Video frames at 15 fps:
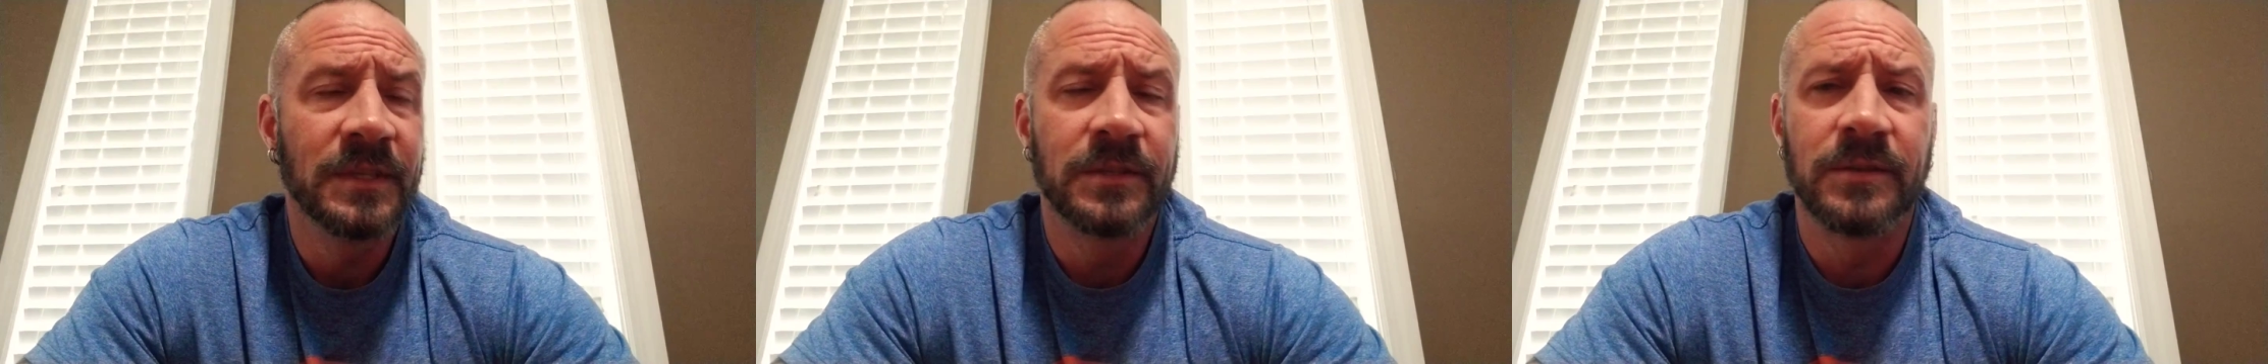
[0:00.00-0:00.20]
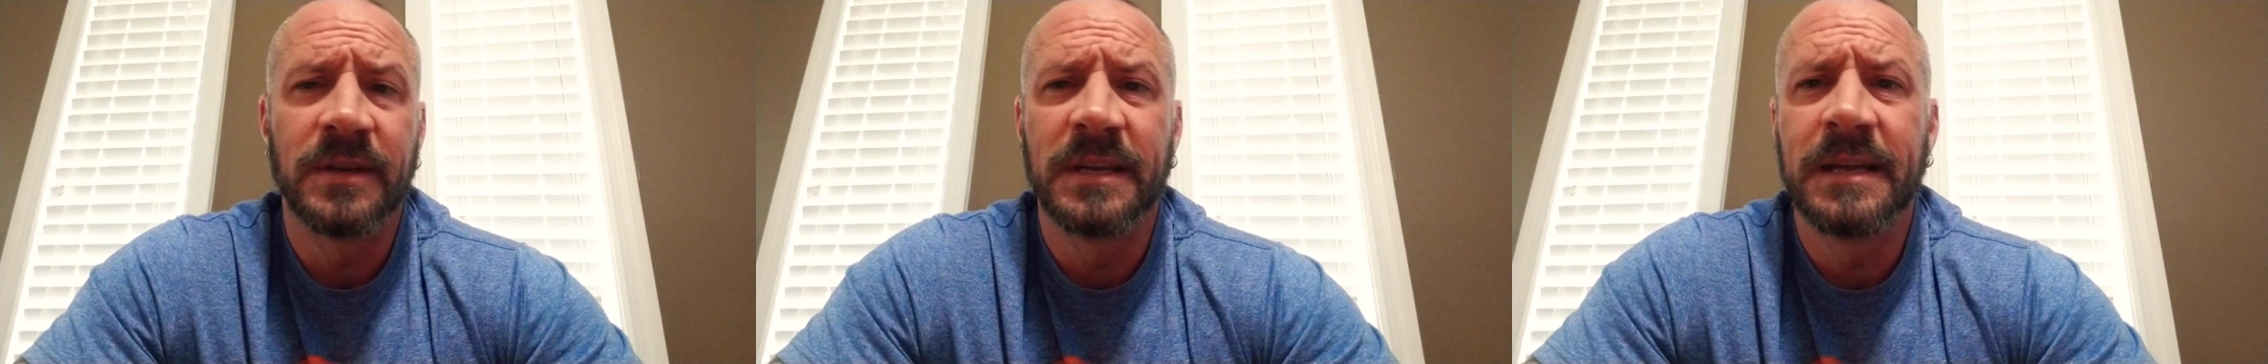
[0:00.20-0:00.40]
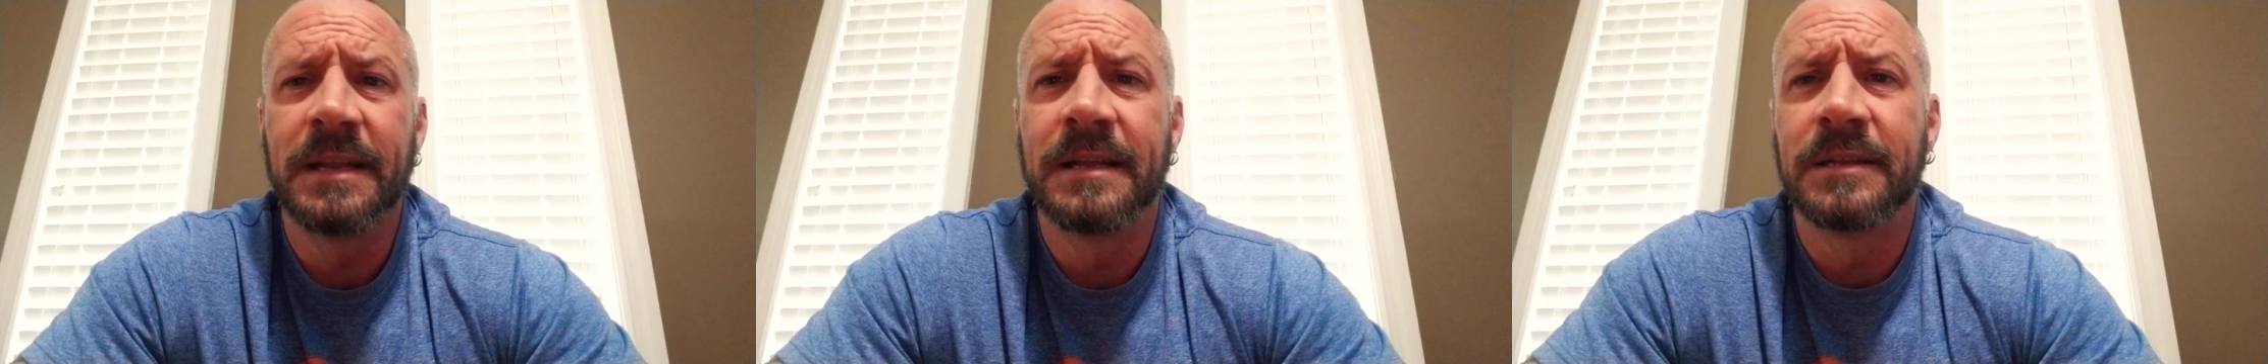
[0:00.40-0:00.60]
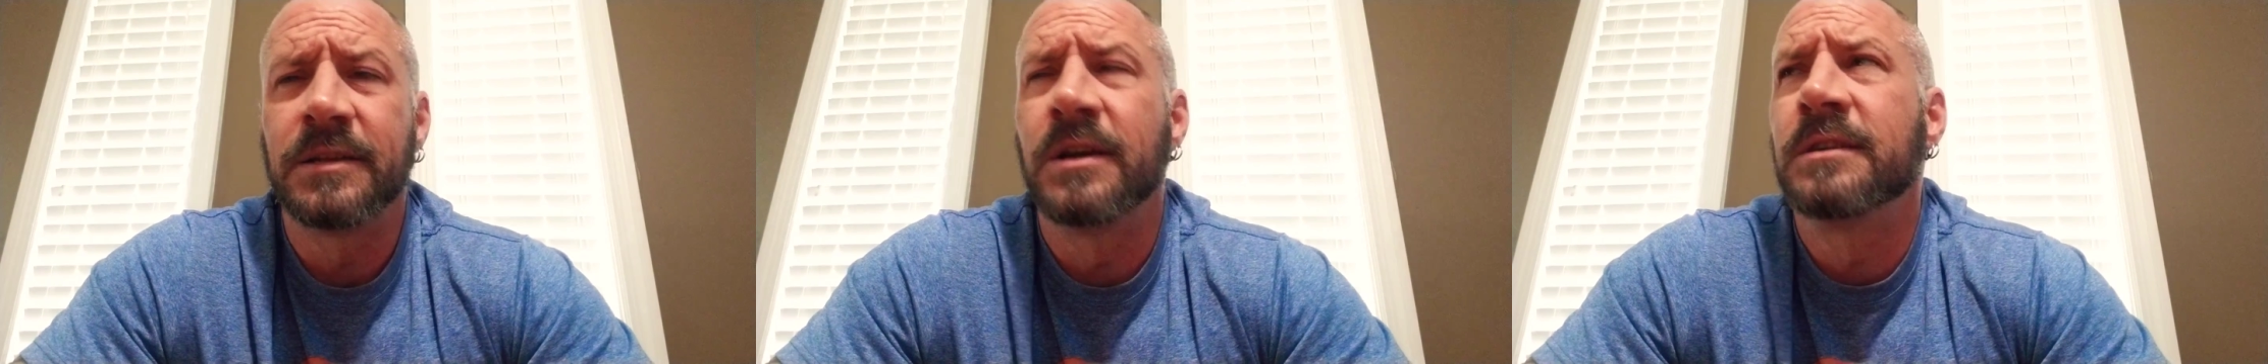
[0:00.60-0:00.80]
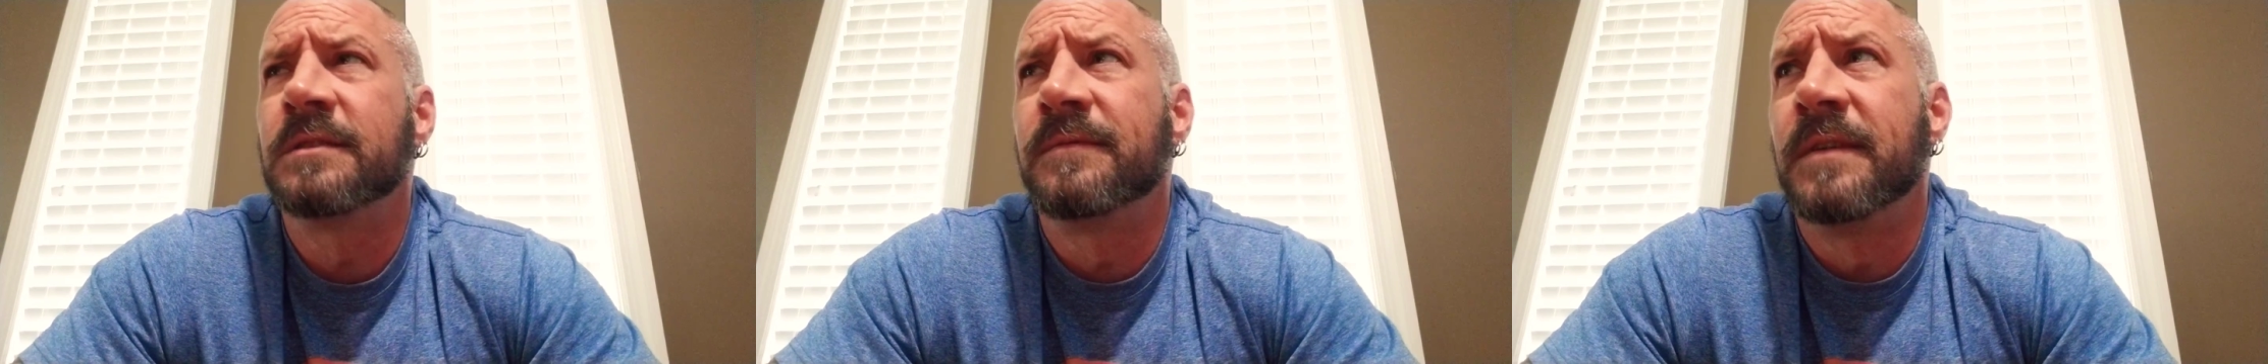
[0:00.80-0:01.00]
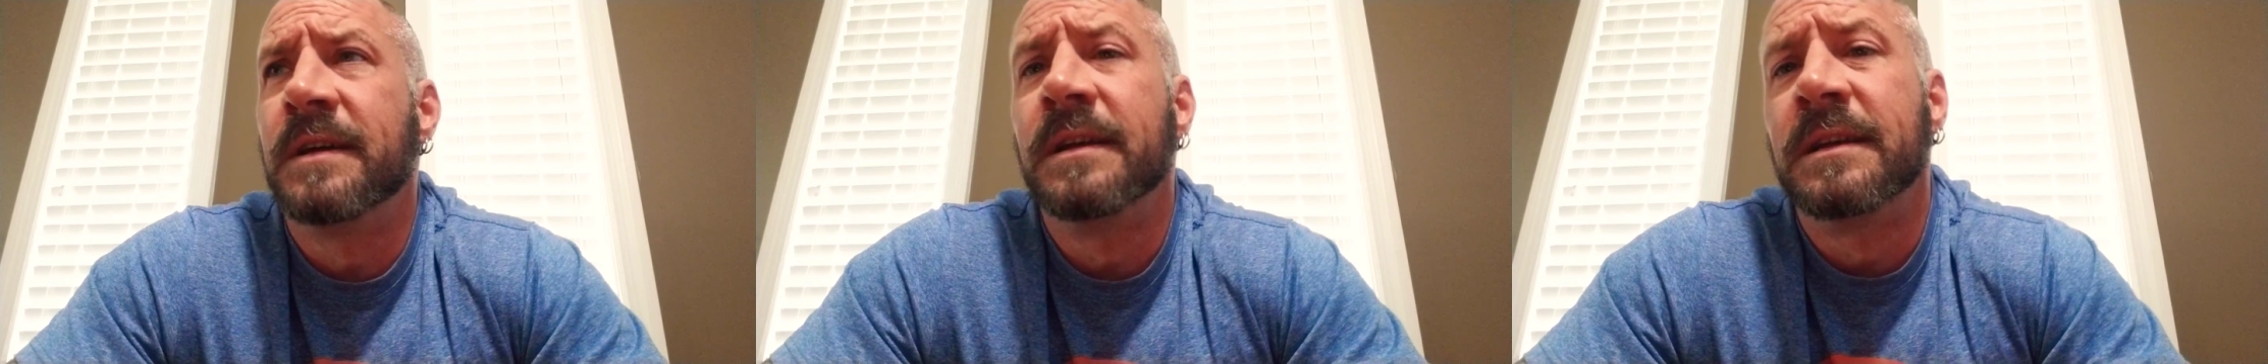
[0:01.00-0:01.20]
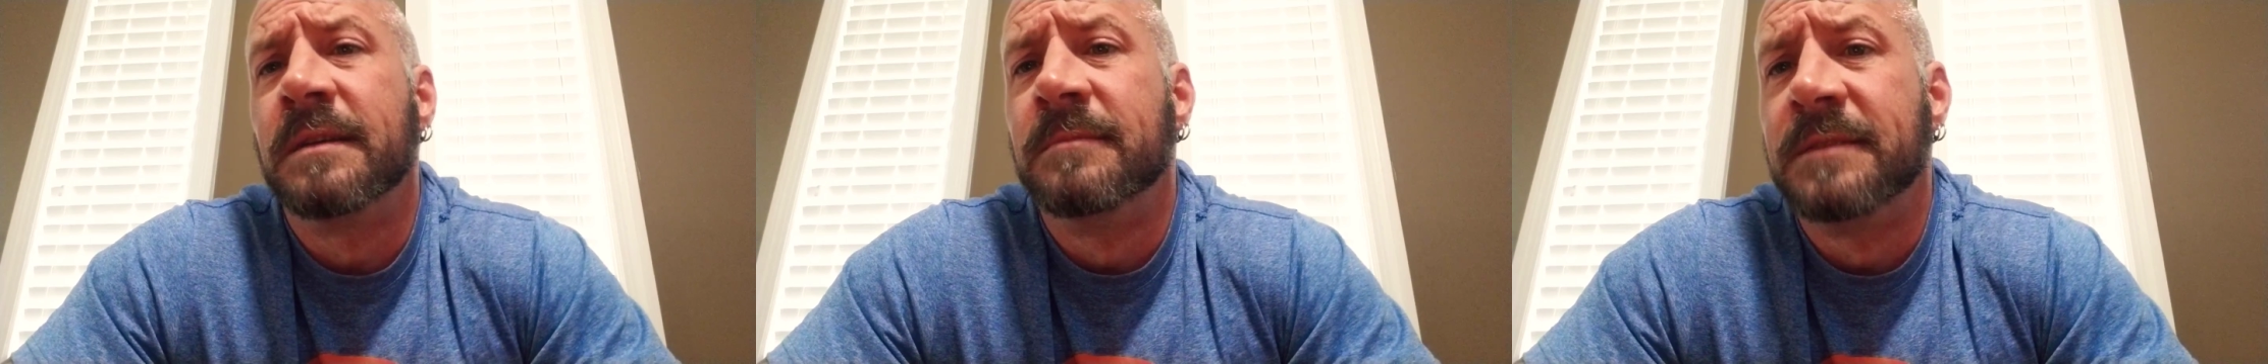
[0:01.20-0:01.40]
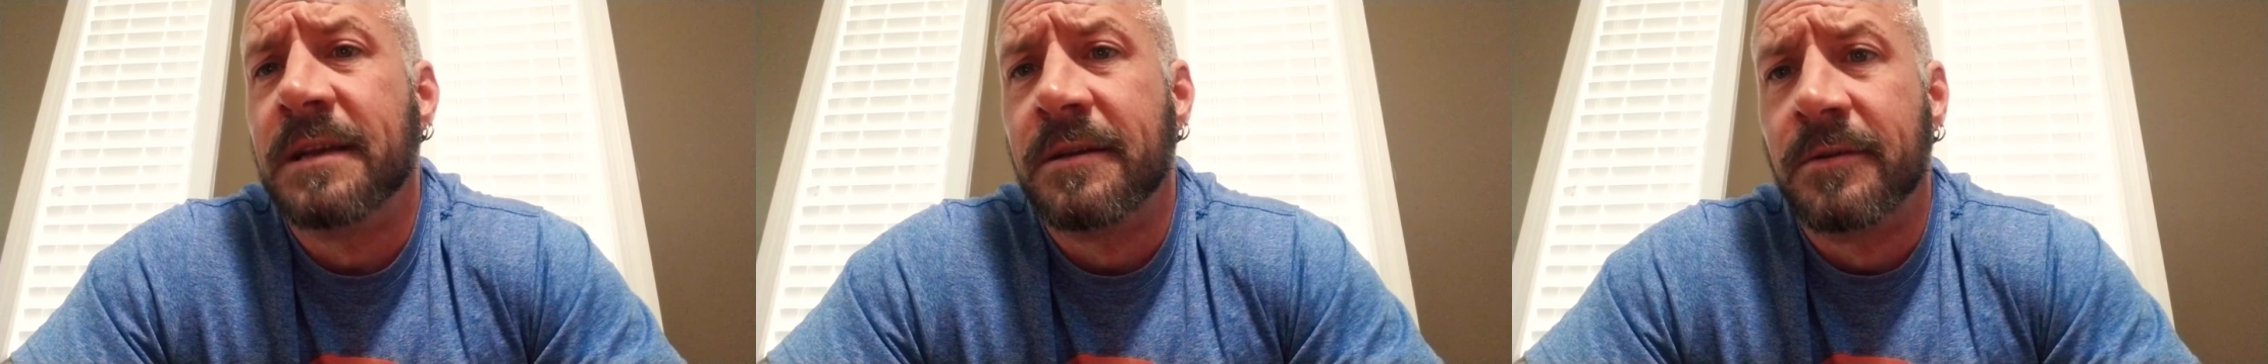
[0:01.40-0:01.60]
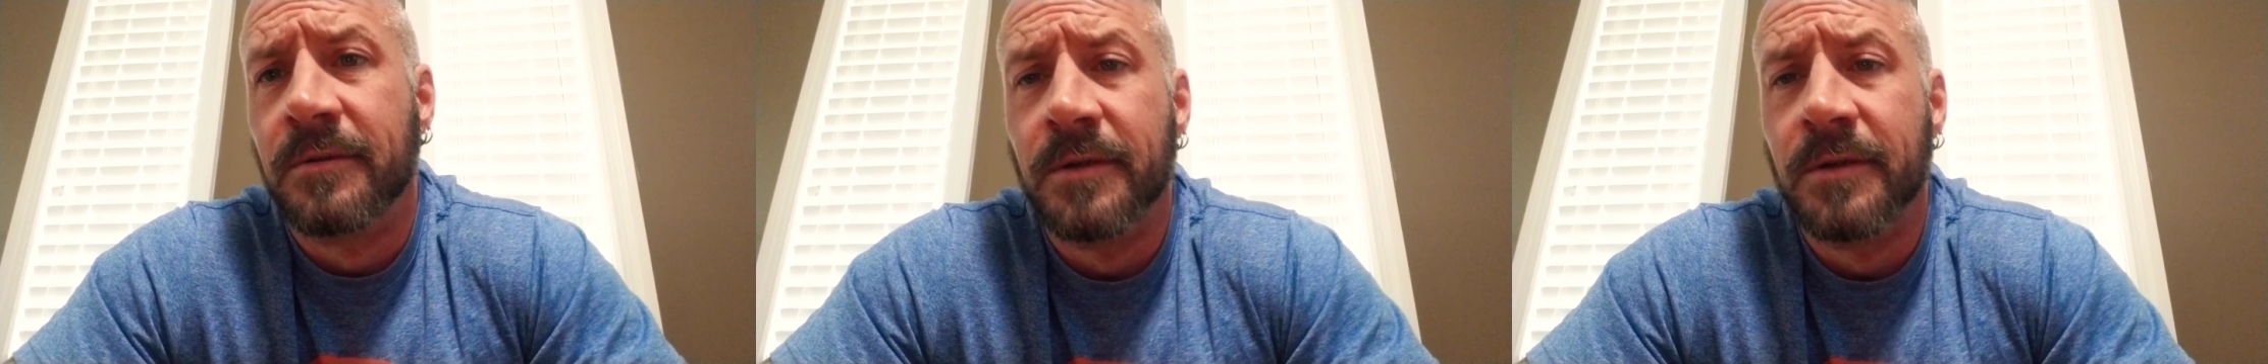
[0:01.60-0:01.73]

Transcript: I get it. Tasha finally comes out in a